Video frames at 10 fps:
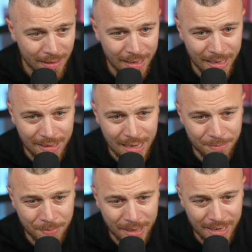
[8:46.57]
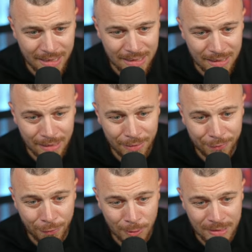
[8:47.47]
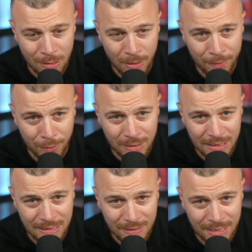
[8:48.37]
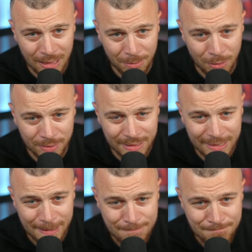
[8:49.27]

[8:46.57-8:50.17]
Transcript: 88 pace, 4-star weak foot, 3-star skill moves,